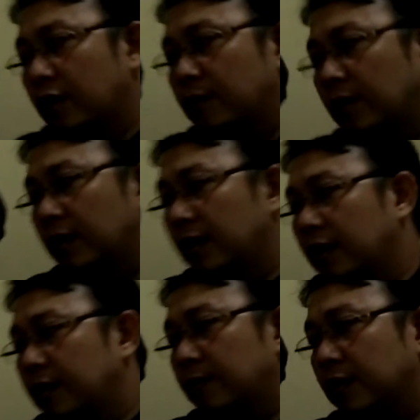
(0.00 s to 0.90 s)
renewable
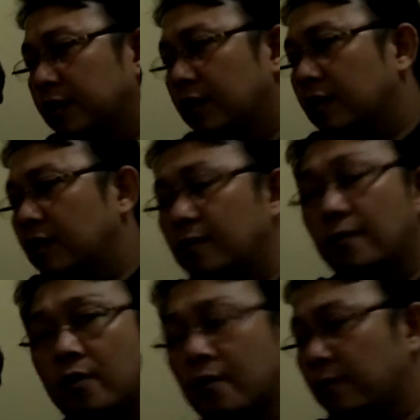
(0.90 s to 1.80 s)
energy based
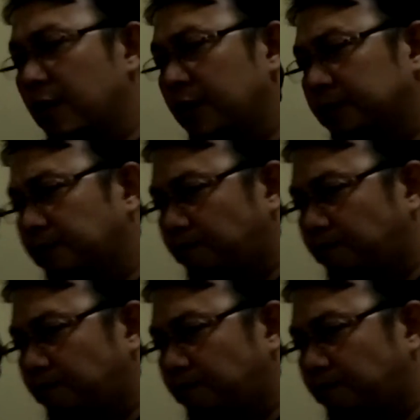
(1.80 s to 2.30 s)
power plant,